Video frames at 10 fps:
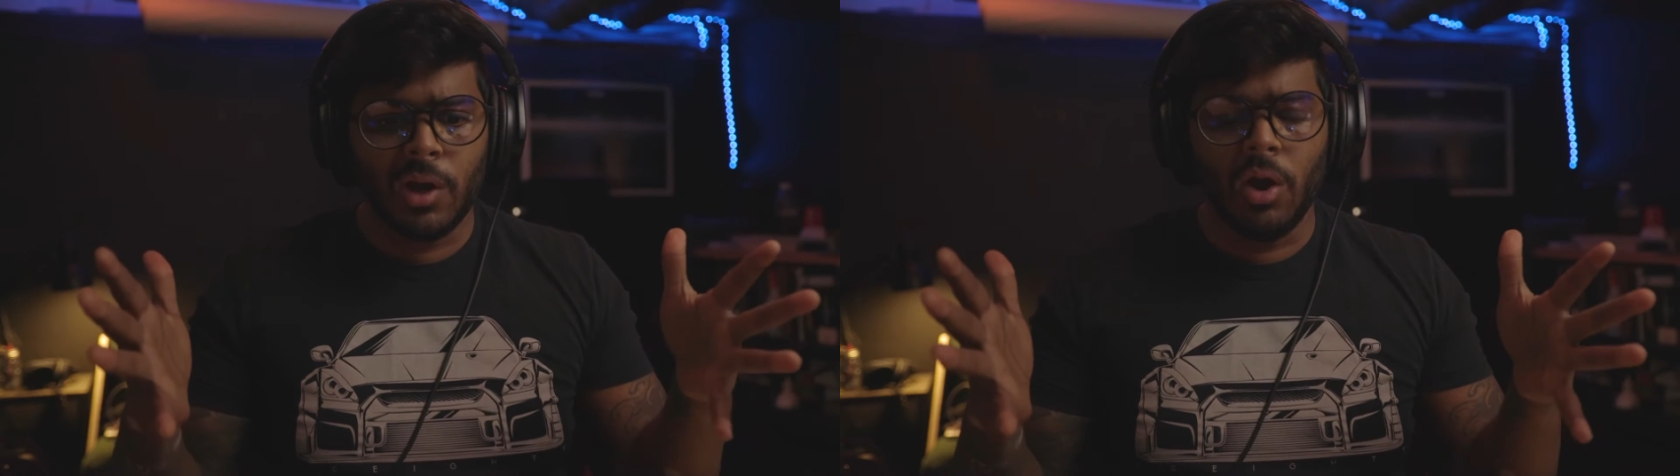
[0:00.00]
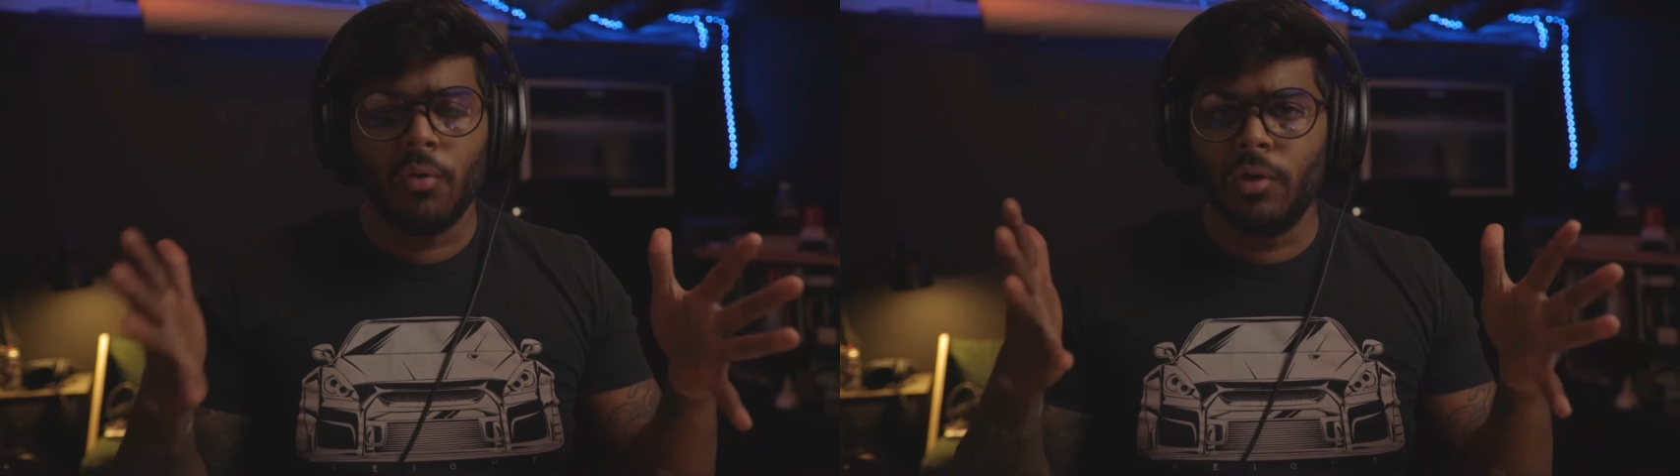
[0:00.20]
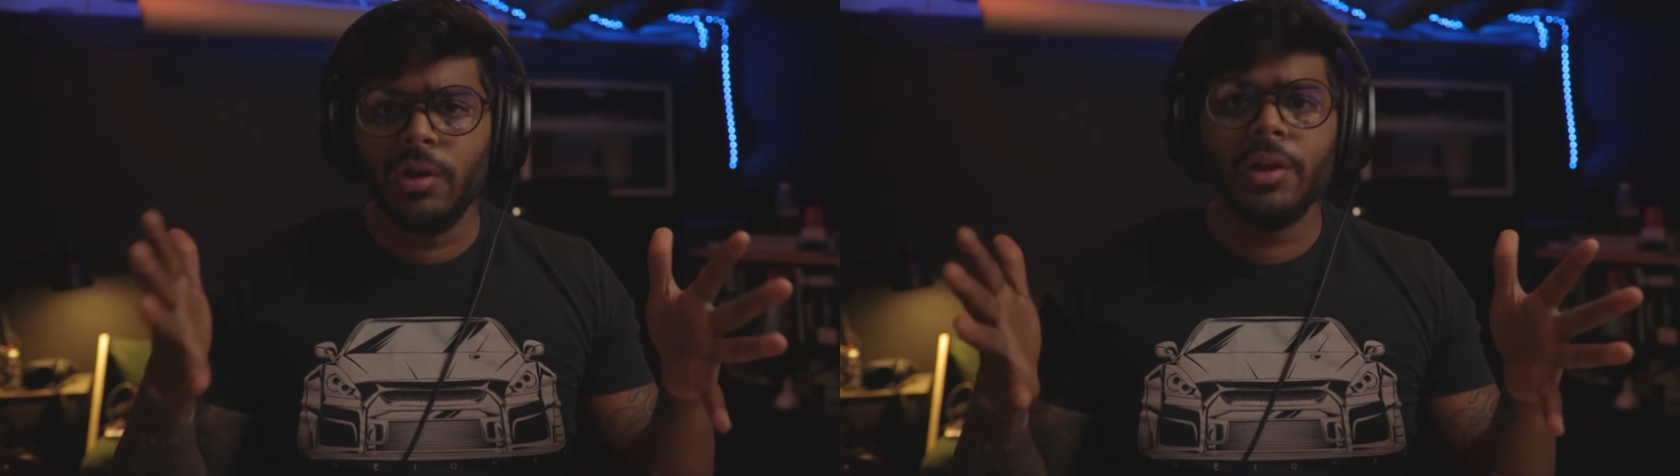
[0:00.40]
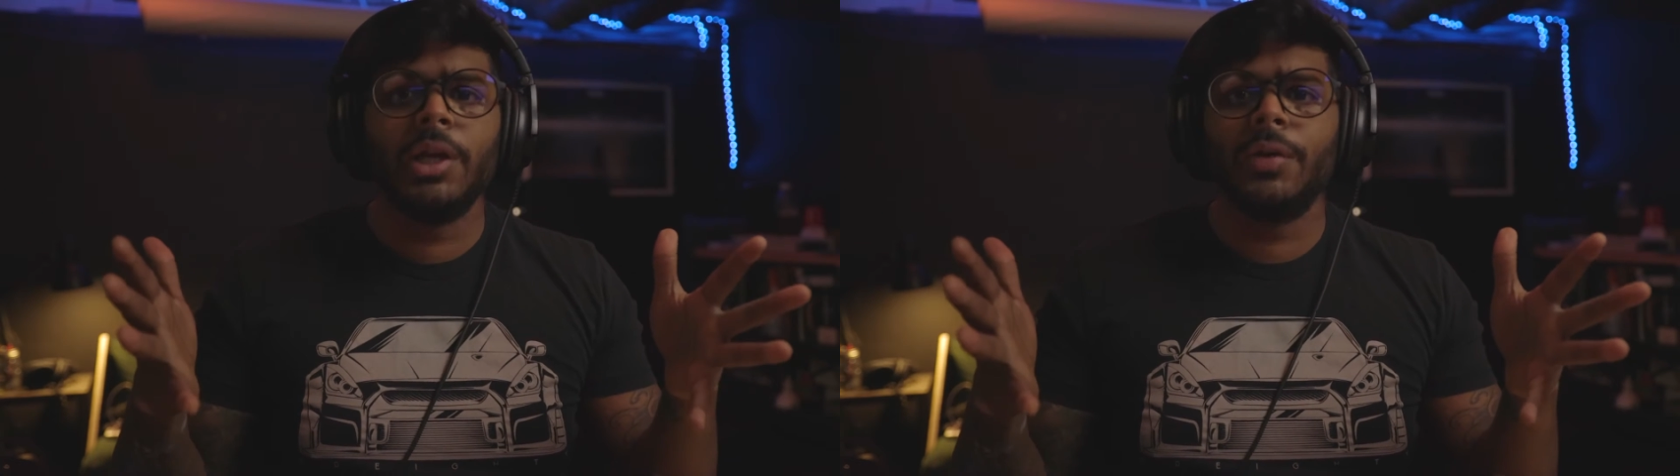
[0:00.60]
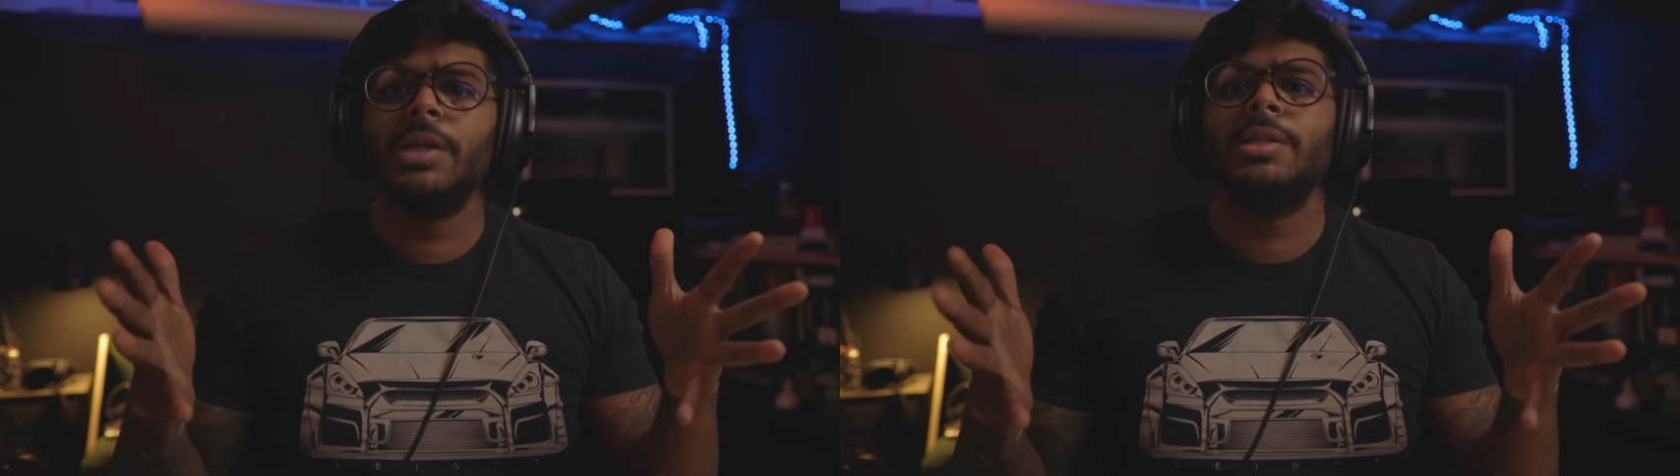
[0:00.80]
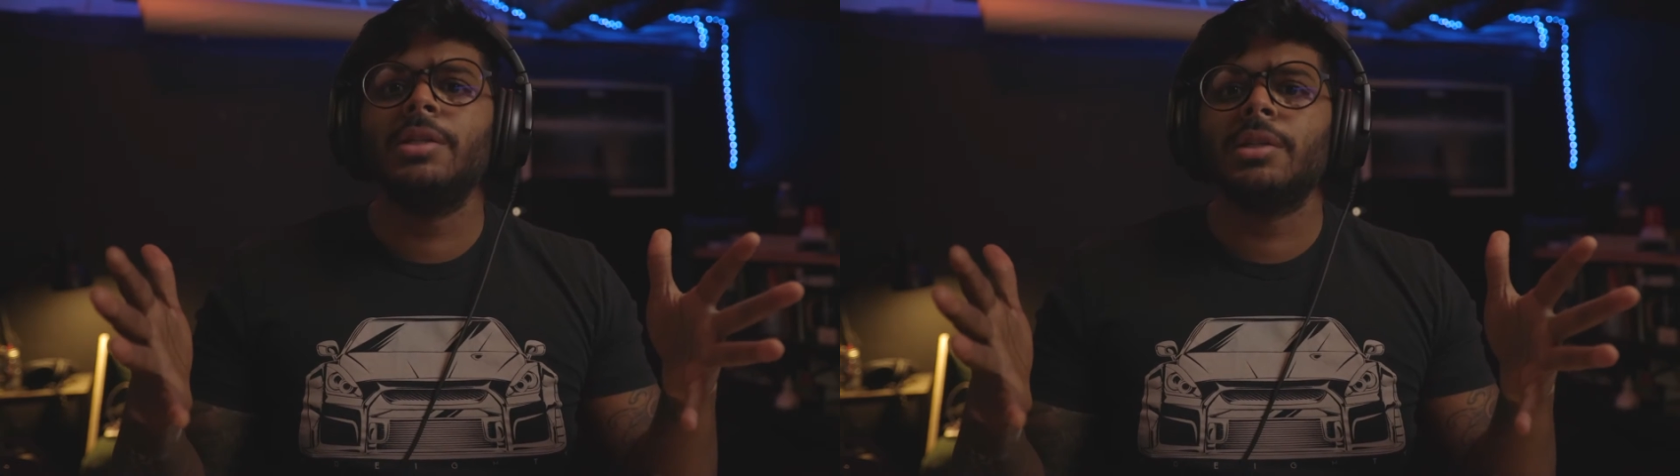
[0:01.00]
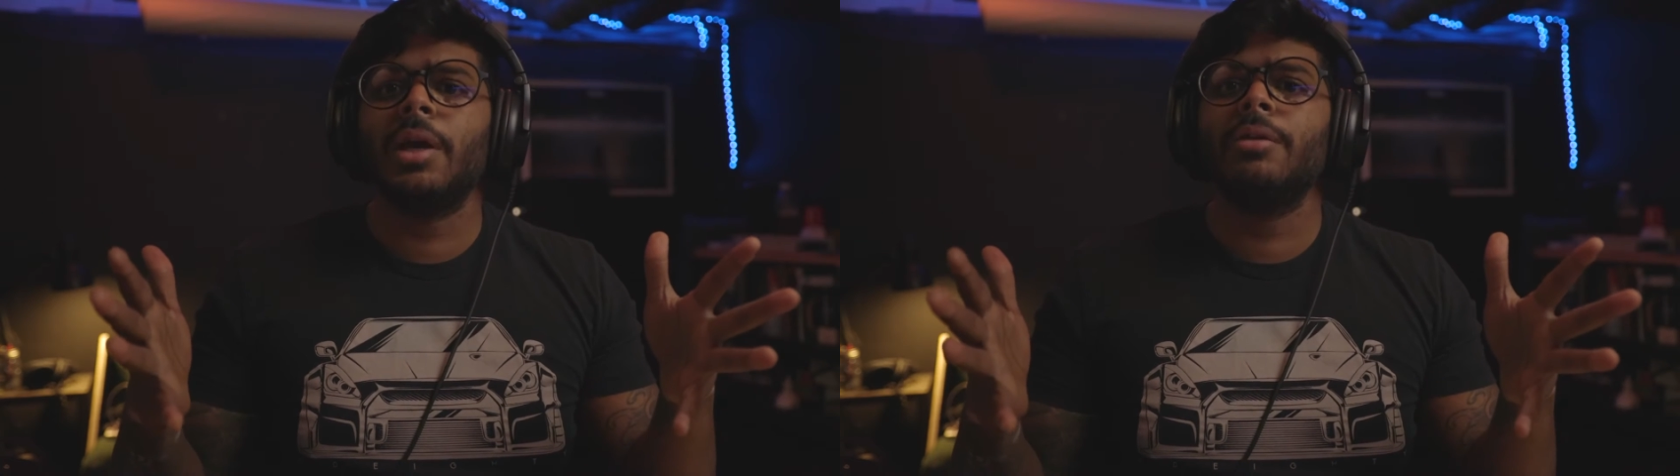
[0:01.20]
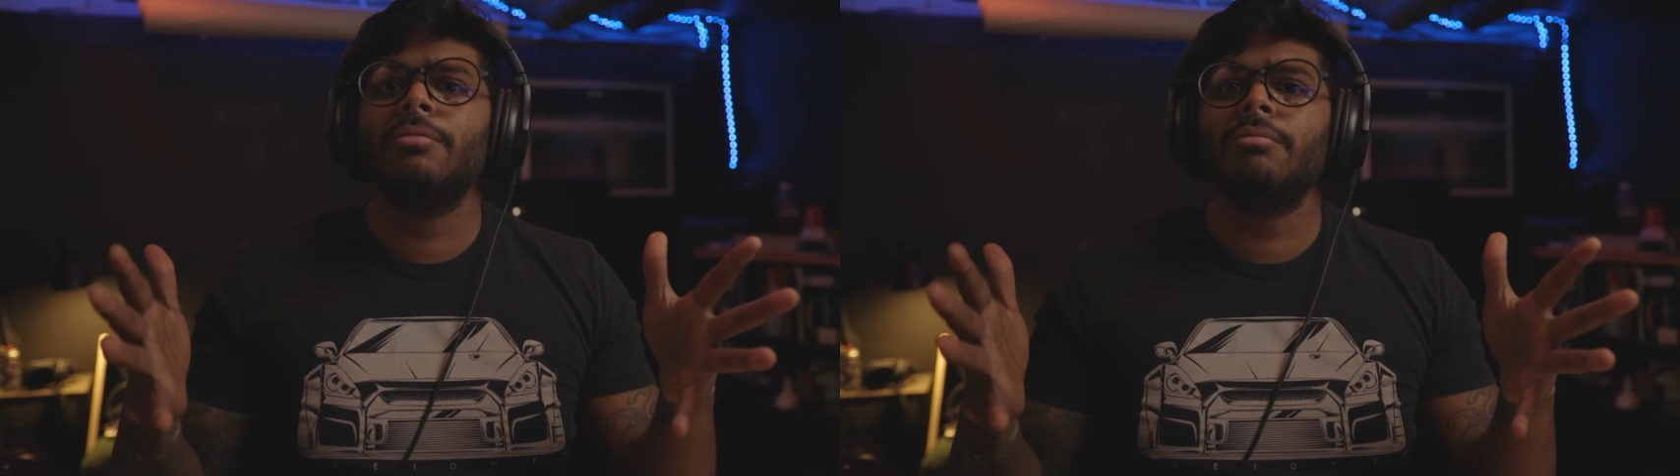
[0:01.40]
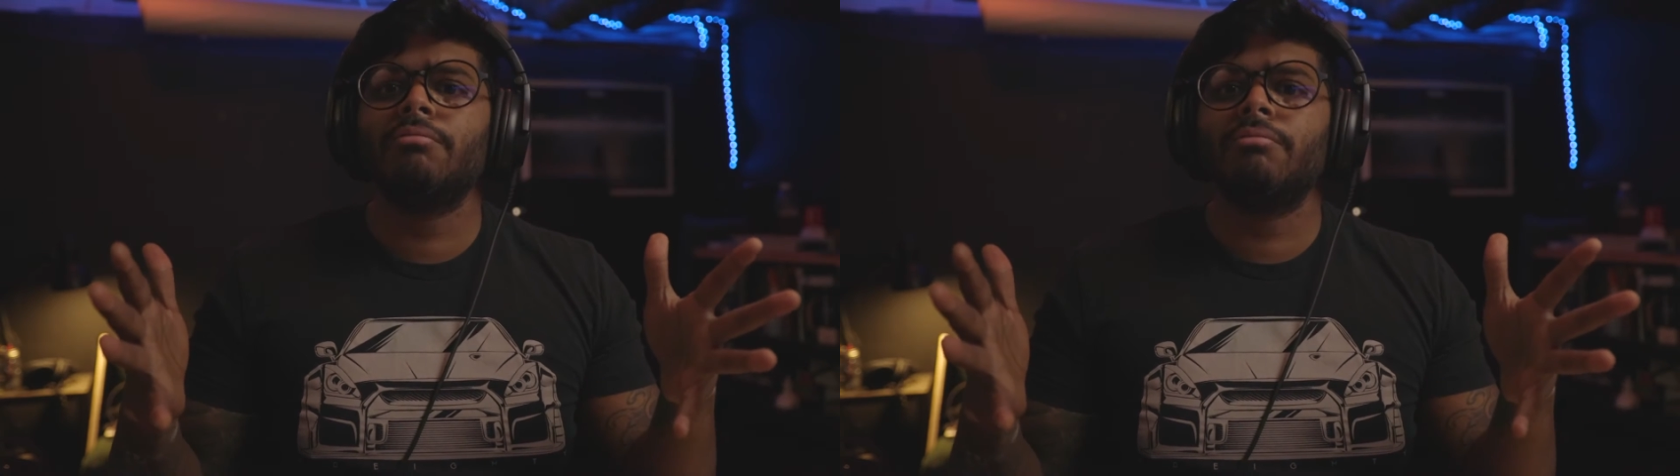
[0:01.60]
a really crazy sound.